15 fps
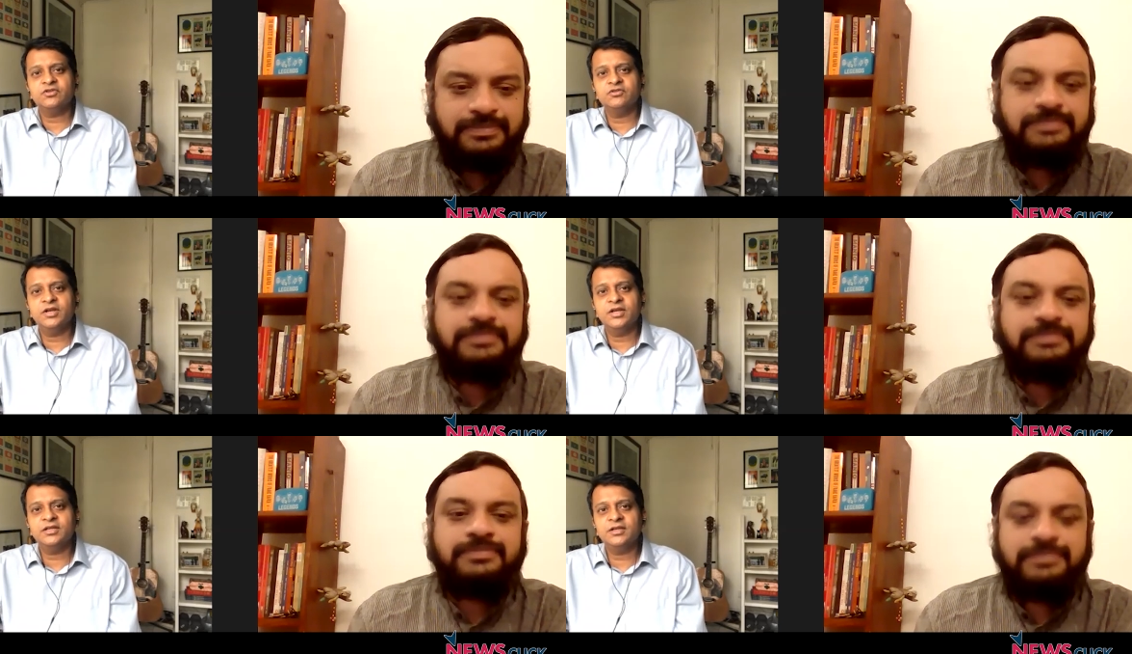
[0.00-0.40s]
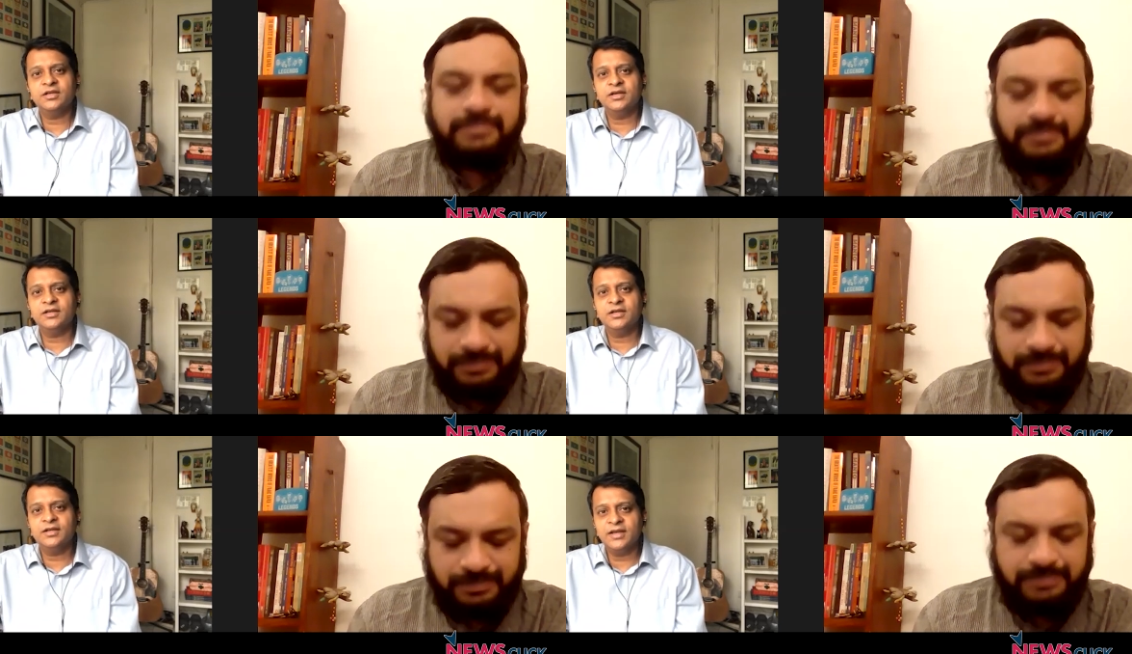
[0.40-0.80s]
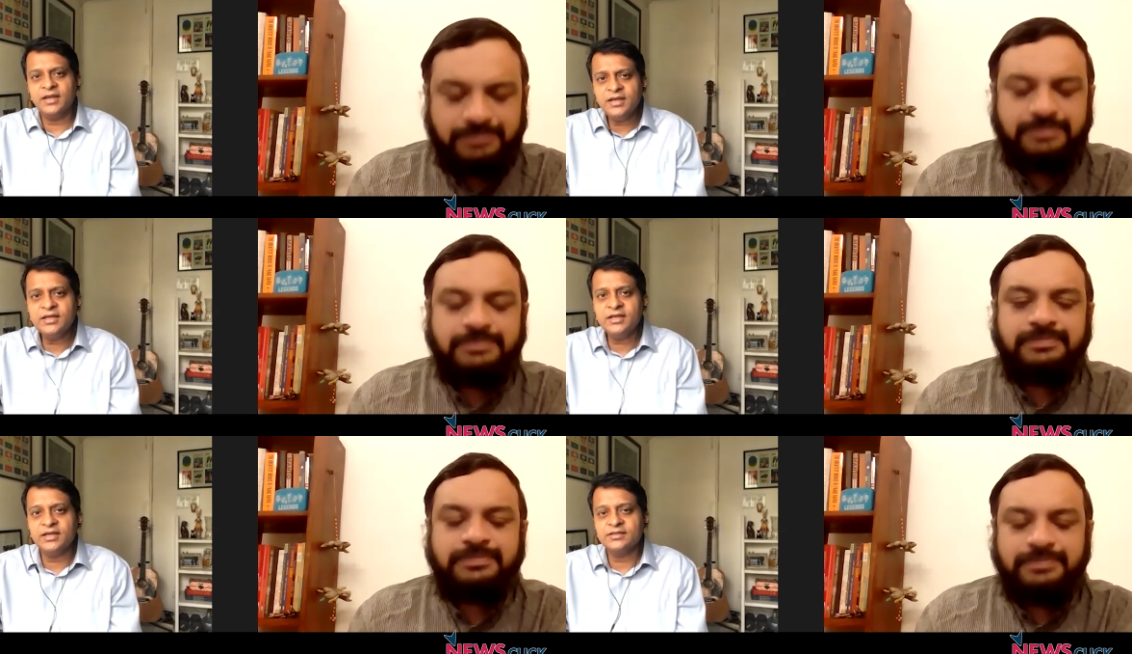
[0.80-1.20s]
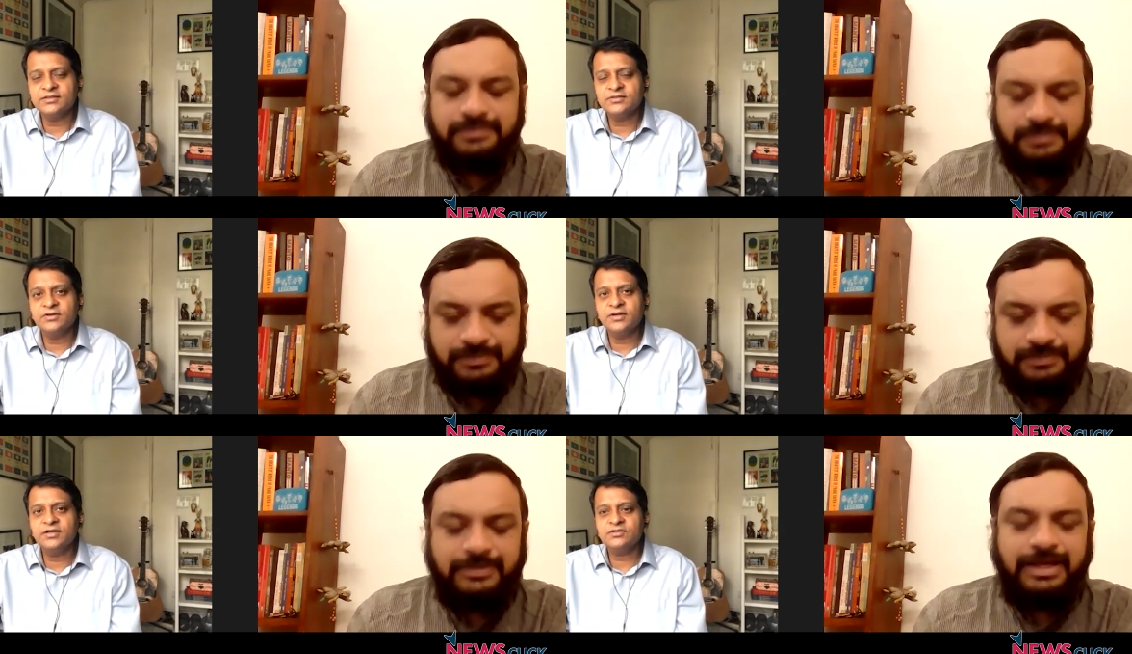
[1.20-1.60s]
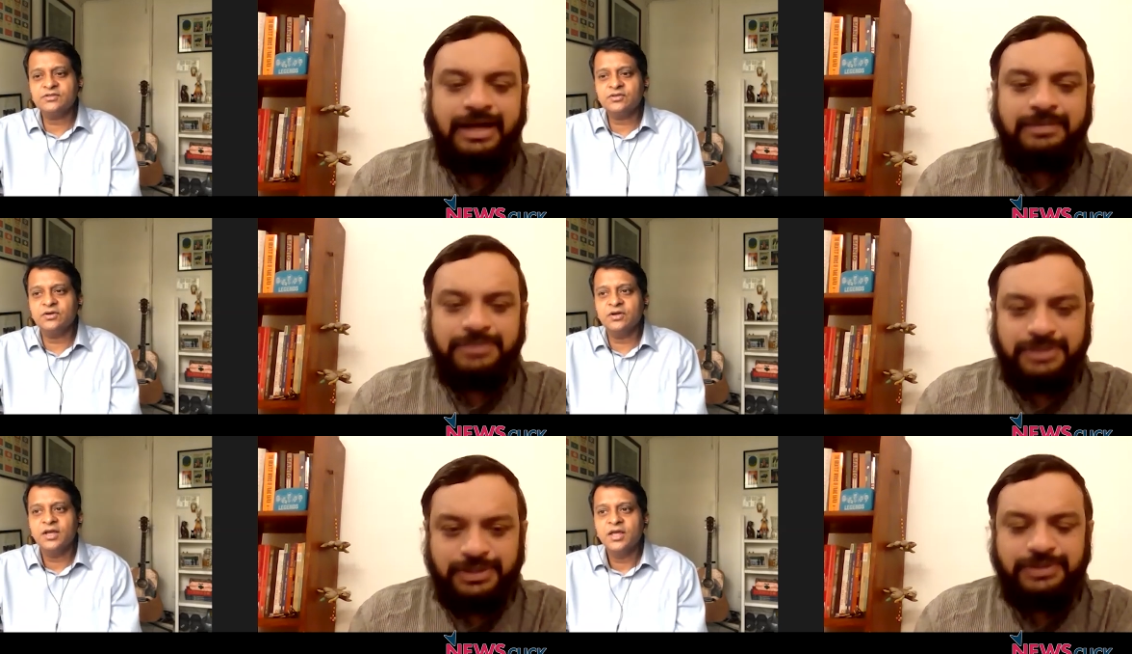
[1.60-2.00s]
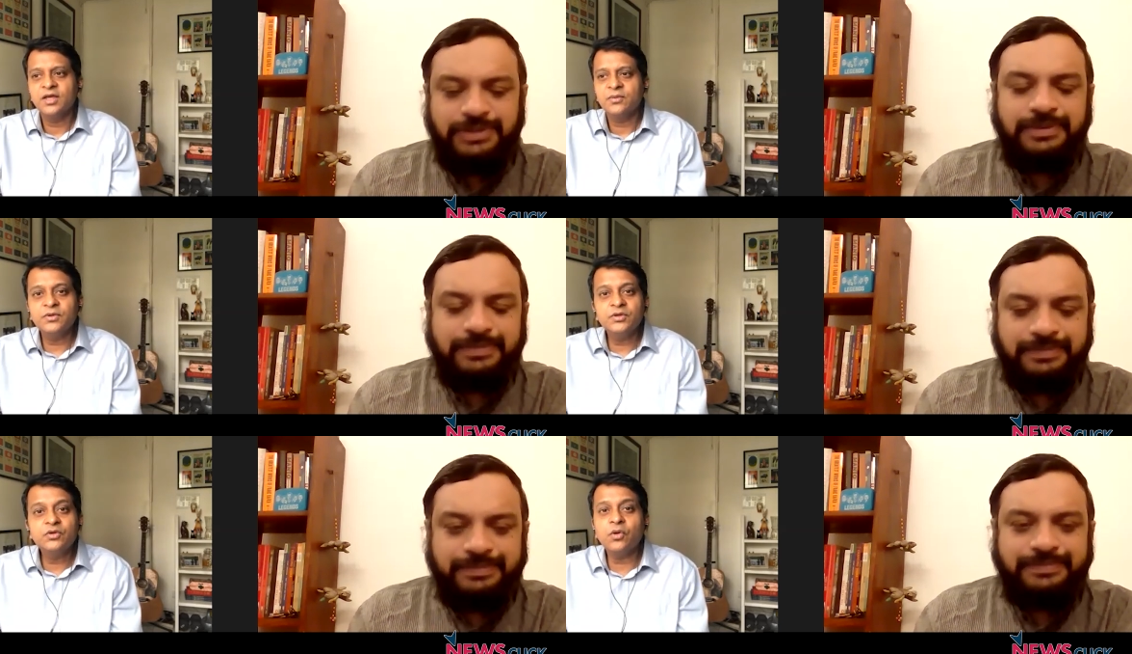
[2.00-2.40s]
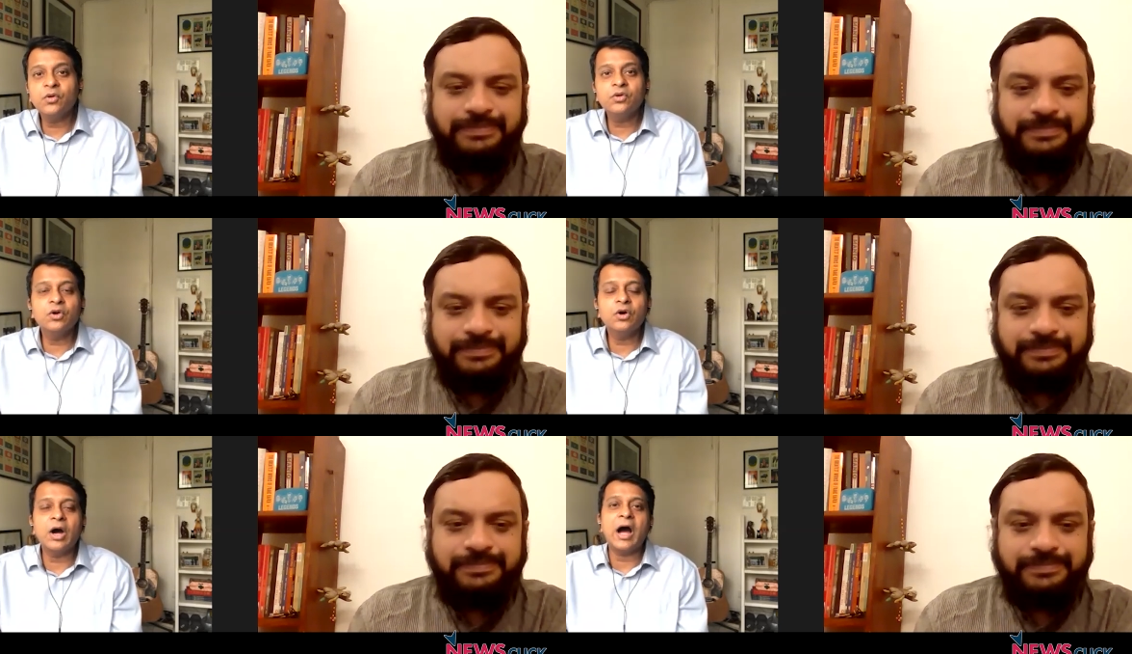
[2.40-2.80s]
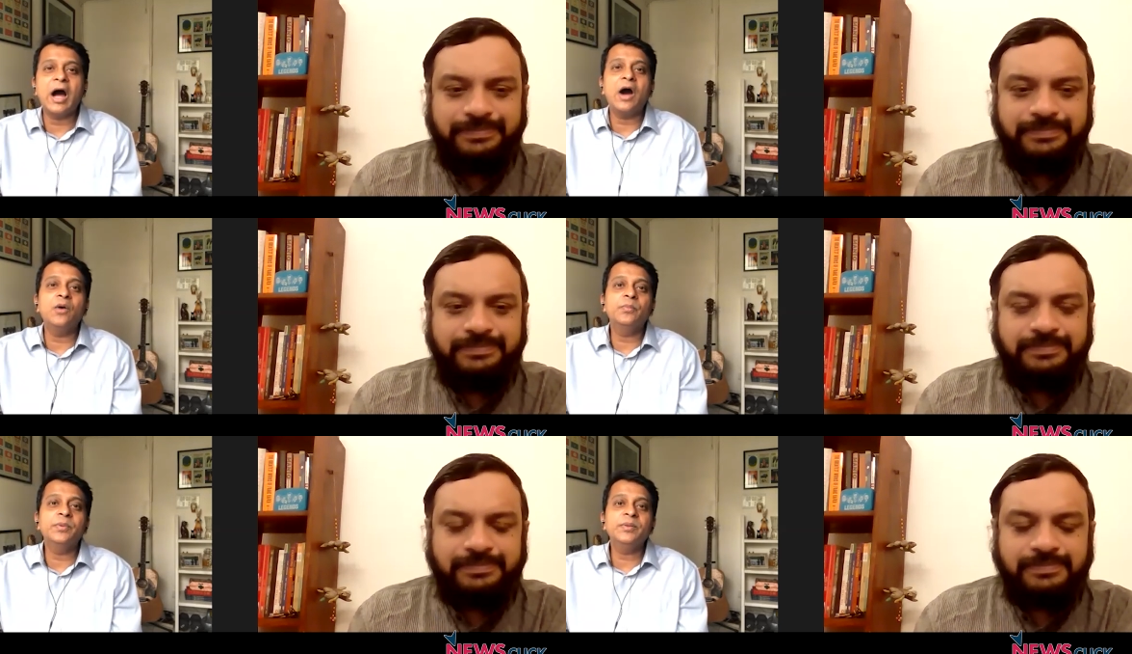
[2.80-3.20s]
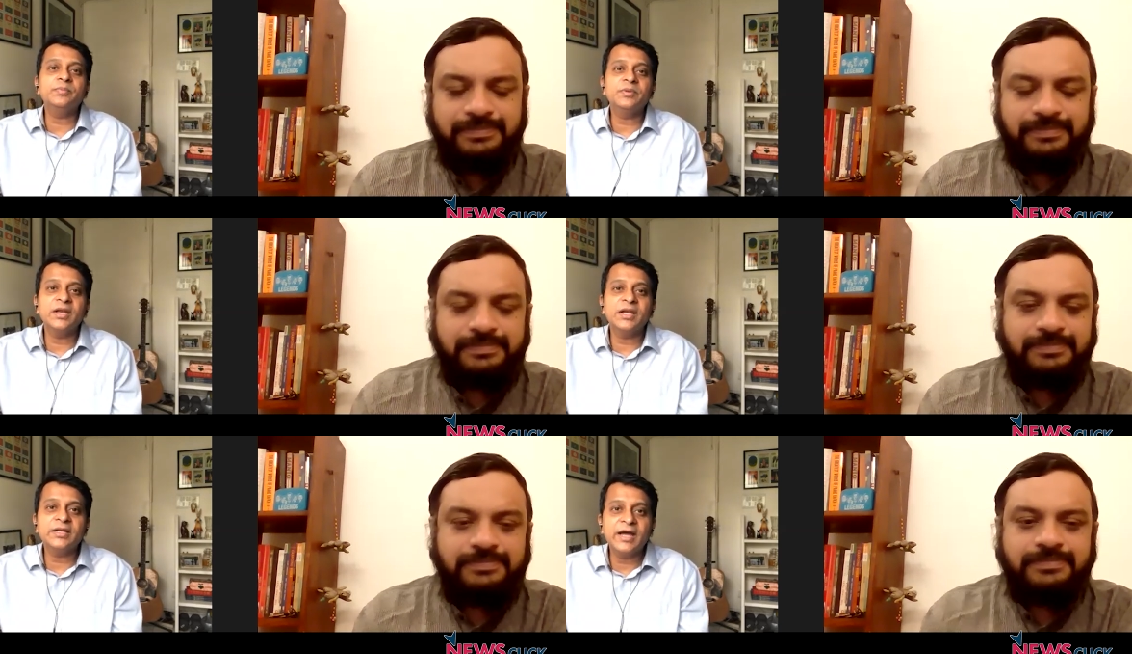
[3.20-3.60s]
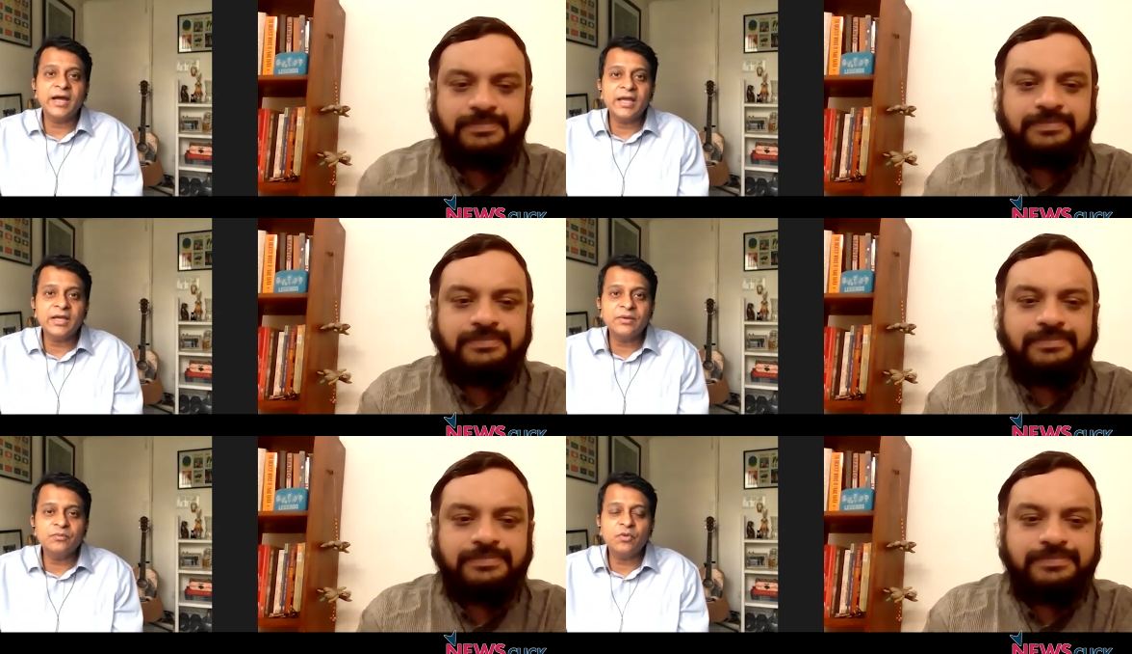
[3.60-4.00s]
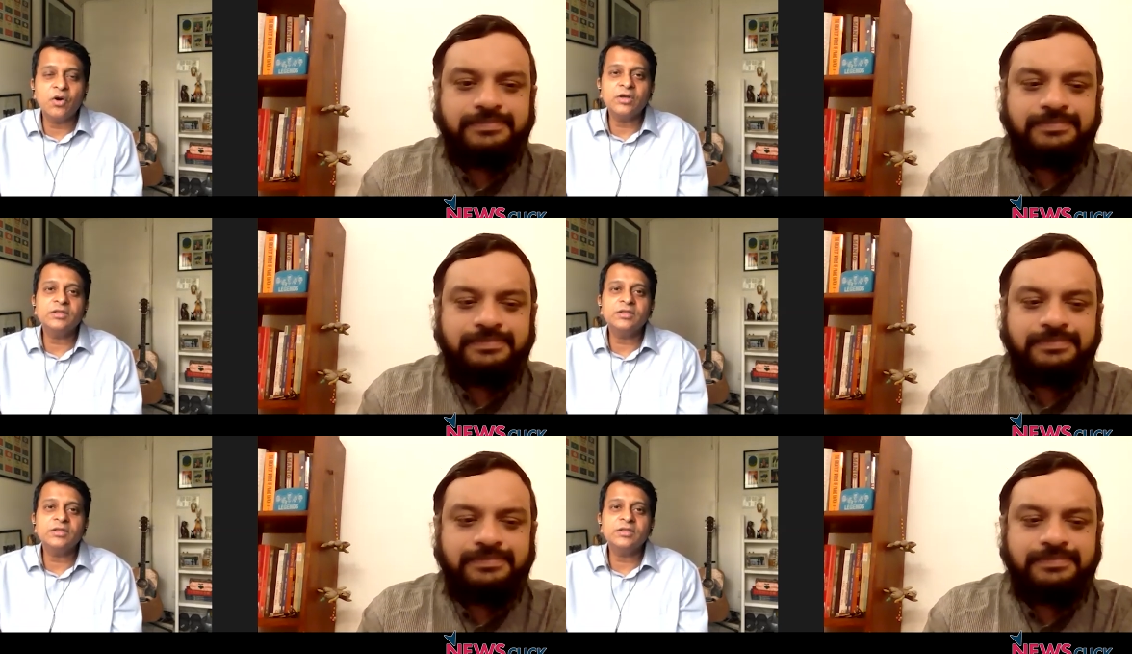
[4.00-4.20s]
Speaker 1: rate in India in any case, right? So Absolutely. we don't know how people are dying, what